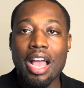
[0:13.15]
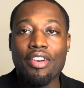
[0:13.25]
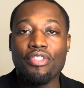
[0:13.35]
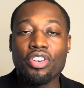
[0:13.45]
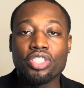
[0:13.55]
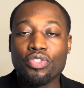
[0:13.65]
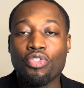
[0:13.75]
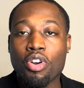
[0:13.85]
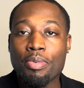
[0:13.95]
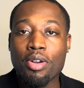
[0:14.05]
First and
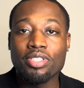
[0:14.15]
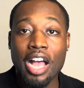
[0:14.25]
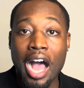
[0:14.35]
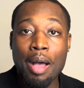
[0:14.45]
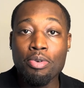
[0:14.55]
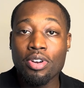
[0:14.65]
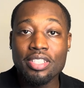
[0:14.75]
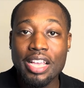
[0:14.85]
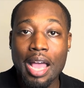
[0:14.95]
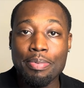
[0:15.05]
foremost, I'm going to
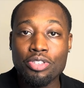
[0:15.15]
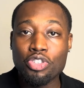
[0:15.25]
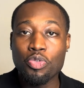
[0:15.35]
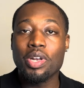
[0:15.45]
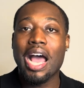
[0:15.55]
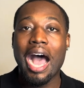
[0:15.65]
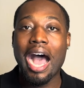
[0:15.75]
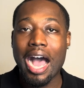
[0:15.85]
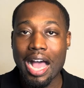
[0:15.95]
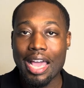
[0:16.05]
tap into what
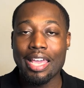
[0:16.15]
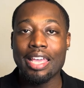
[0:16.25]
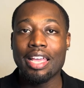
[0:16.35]
I